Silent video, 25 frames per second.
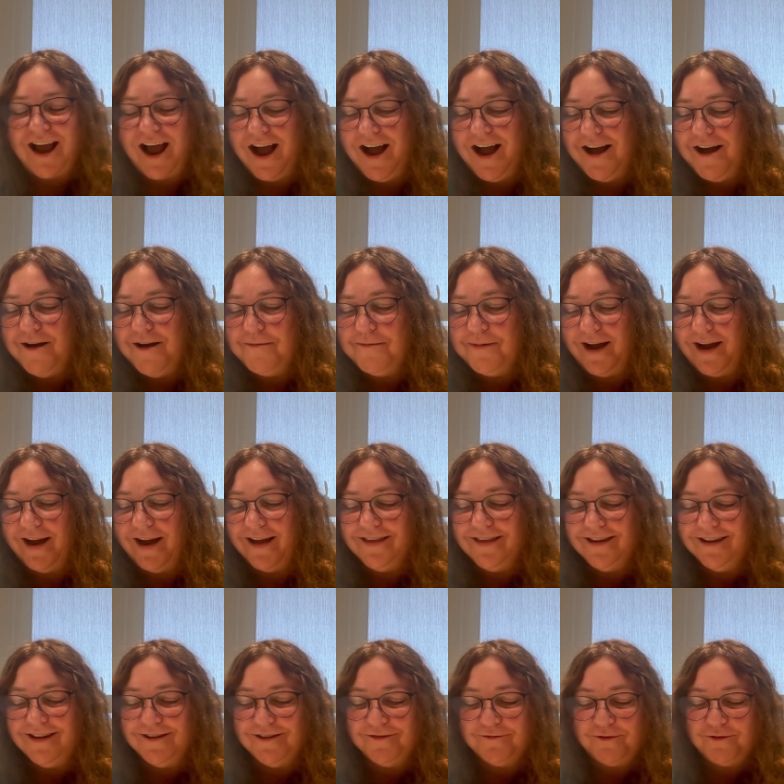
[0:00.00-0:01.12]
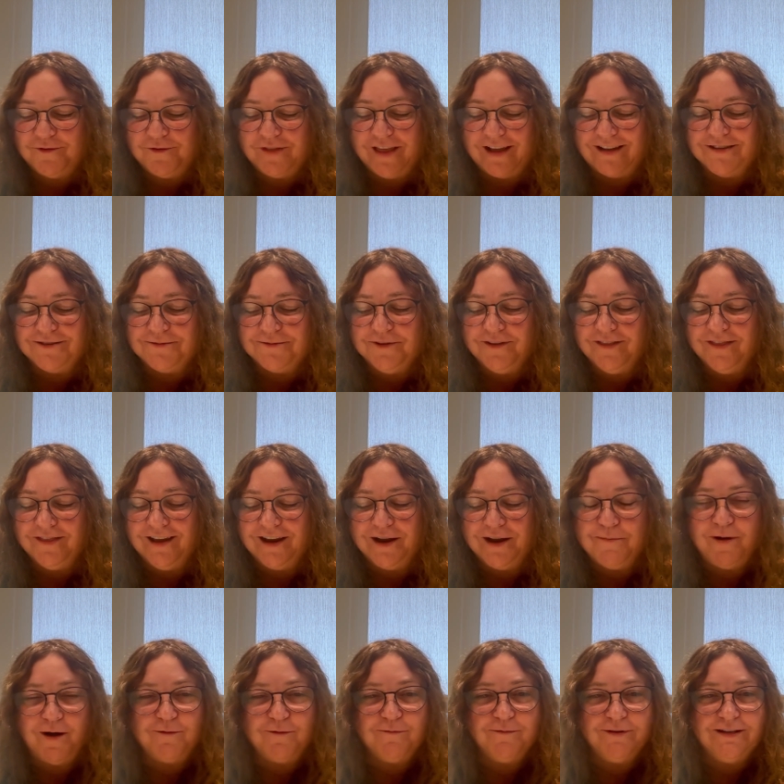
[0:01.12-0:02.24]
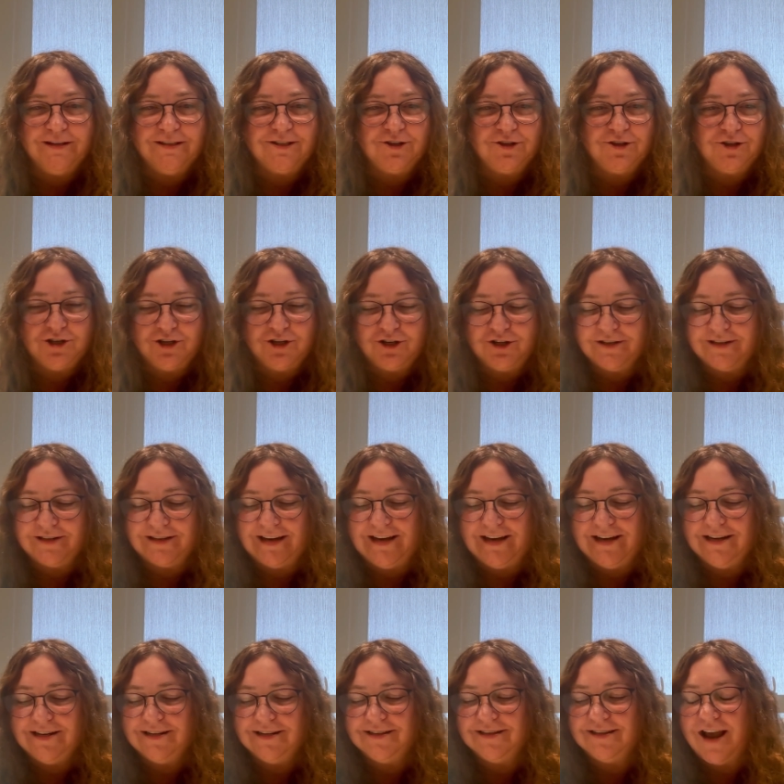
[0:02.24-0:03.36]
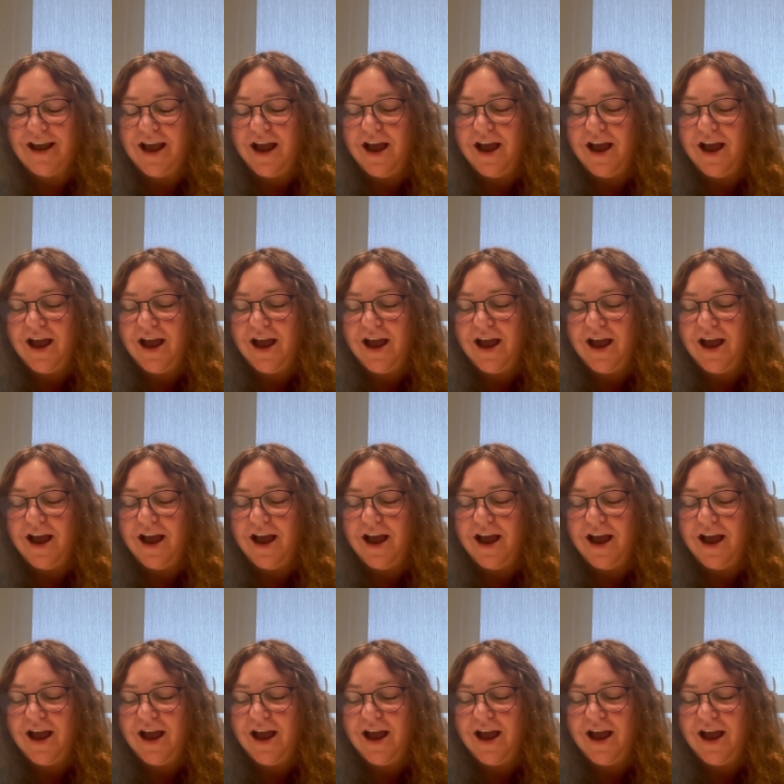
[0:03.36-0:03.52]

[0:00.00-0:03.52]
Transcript: I think that's one thing about researchers is